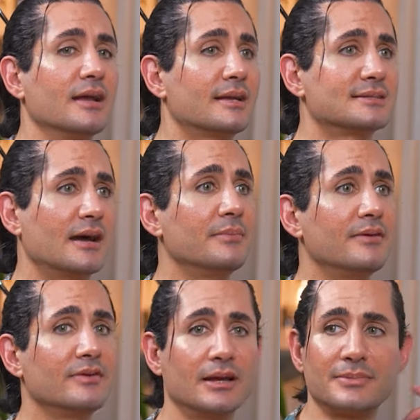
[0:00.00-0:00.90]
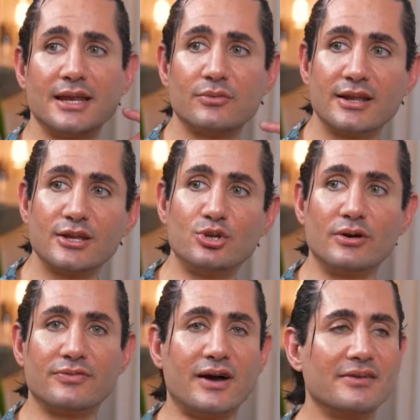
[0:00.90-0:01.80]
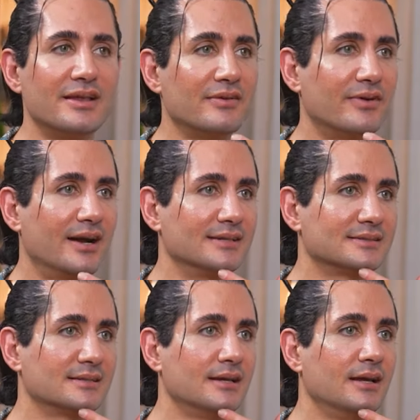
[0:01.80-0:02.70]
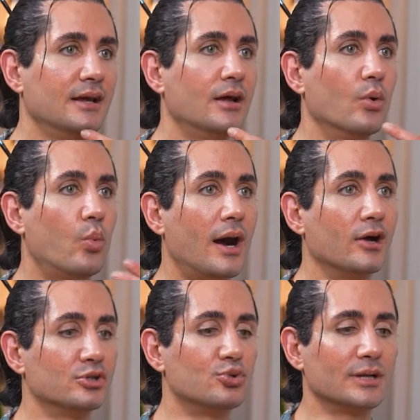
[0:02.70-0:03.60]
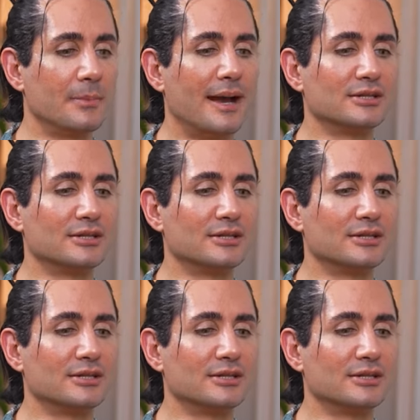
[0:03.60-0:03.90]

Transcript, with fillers: because I'm even I'm getting ready to do a five day fast while doing a